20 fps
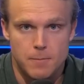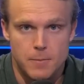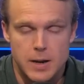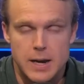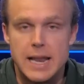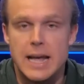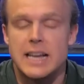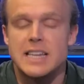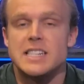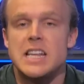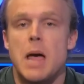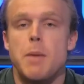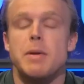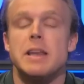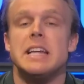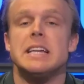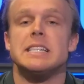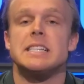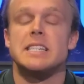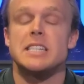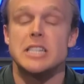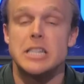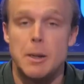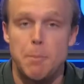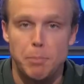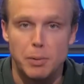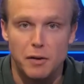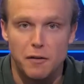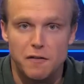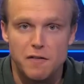Nick Saban is
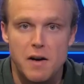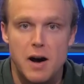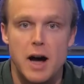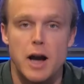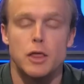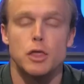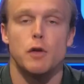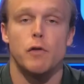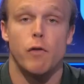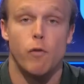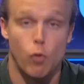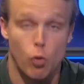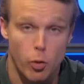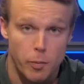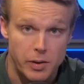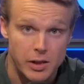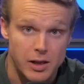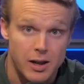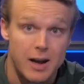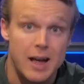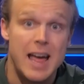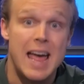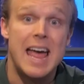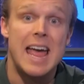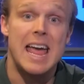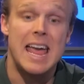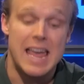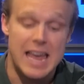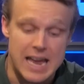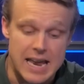simplifying the formula
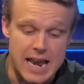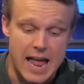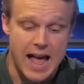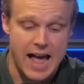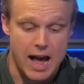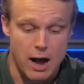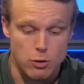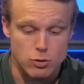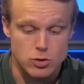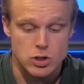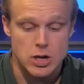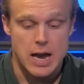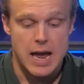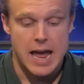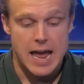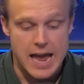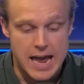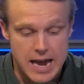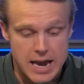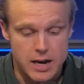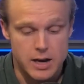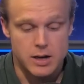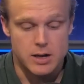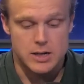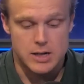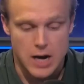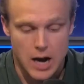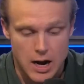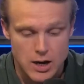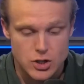in-house in
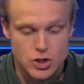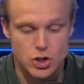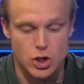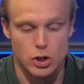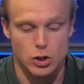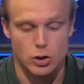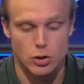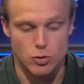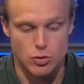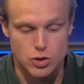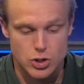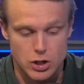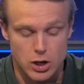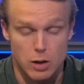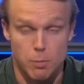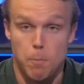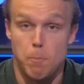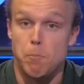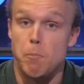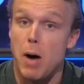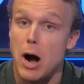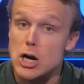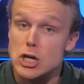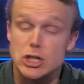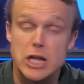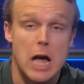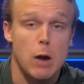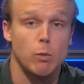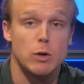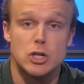Tuscaloosa, much
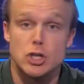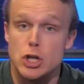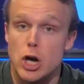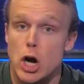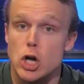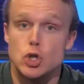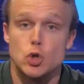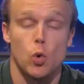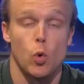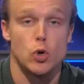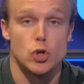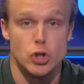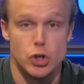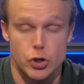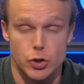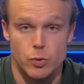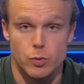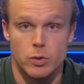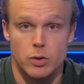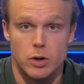like we saw Georgia do.